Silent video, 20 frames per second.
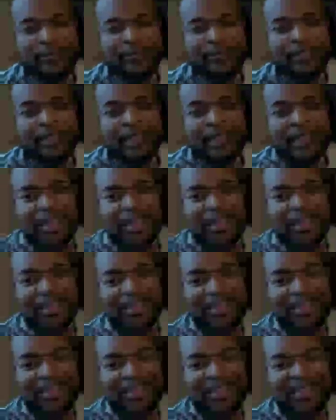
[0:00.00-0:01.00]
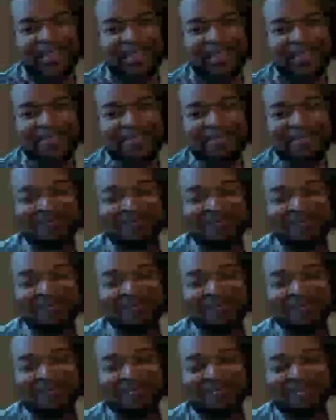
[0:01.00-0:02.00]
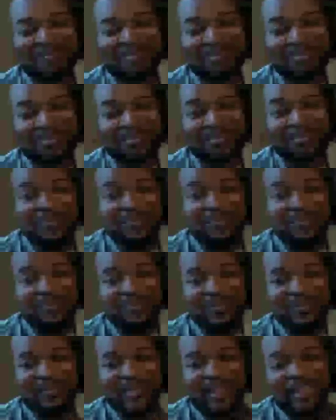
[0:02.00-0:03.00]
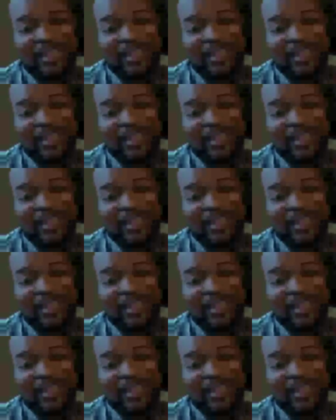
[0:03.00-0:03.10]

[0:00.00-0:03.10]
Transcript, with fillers: No. Yes. No. no fish dreams.